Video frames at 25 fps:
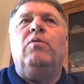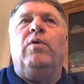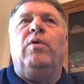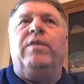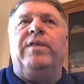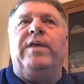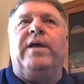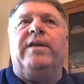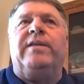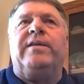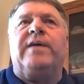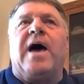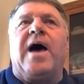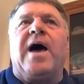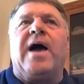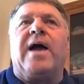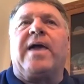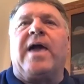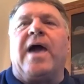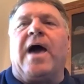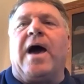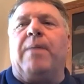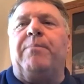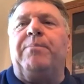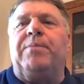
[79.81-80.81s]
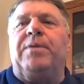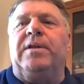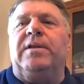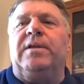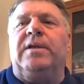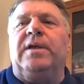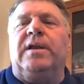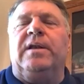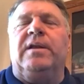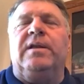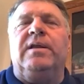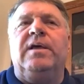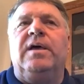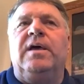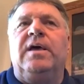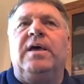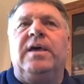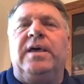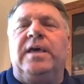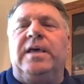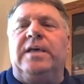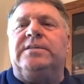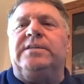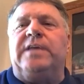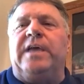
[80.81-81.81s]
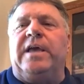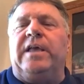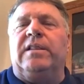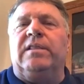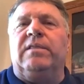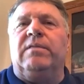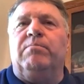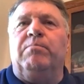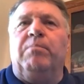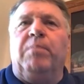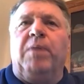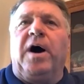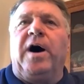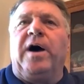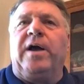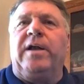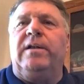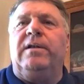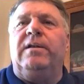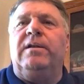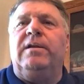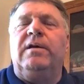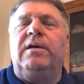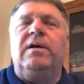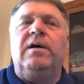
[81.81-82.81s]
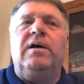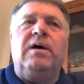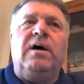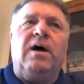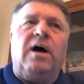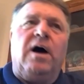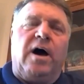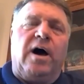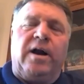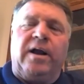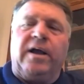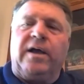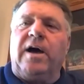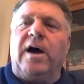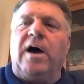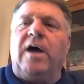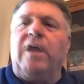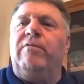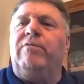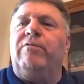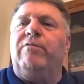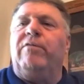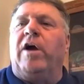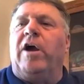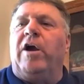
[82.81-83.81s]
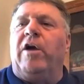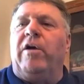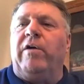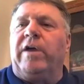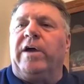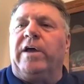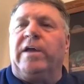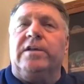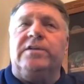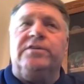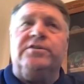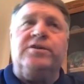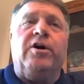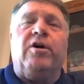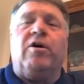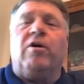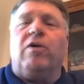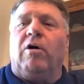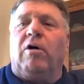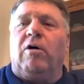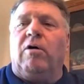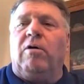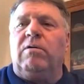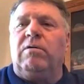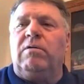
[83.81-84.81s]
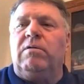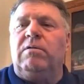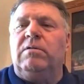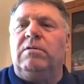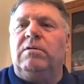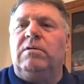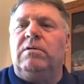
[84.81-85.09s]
when the attack happened, and he seen Budd on a gun firing at a zero,